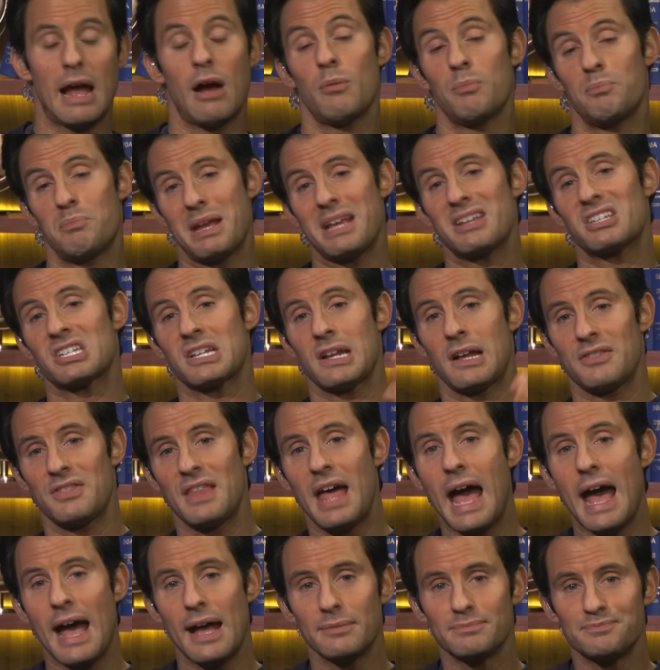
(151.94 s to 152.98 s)
Now, based on
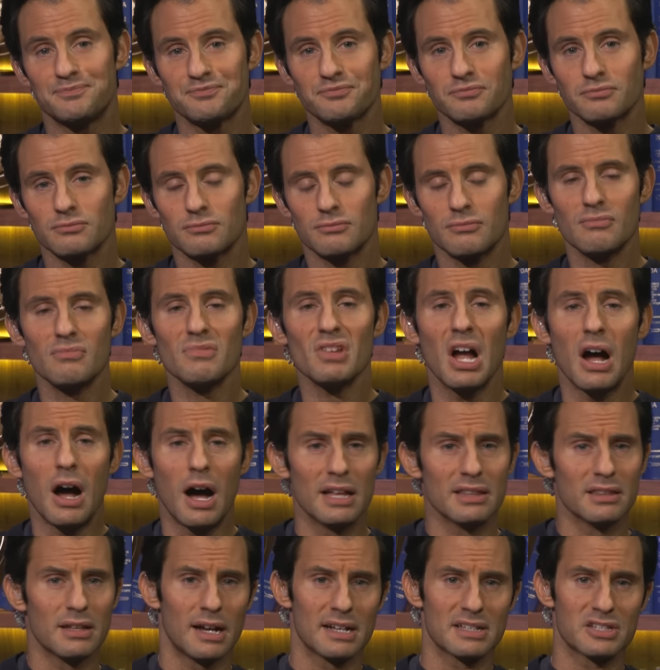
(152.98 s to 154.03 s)
that,
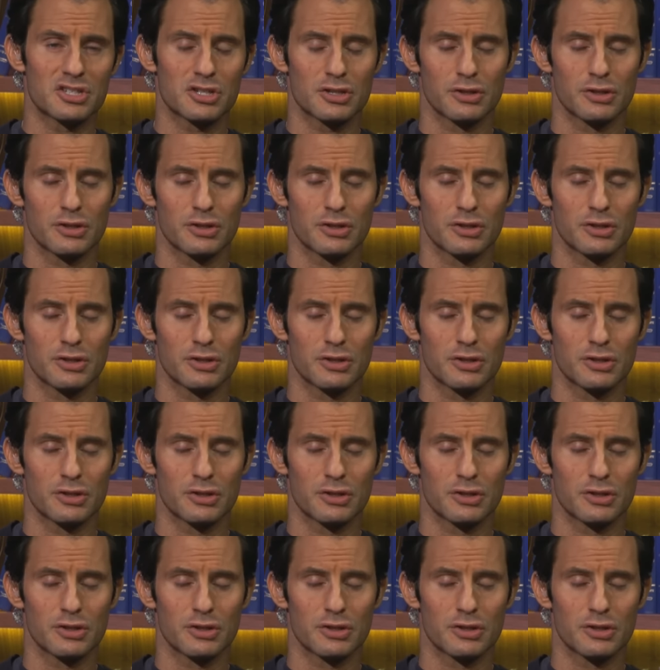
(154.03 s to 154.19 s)
online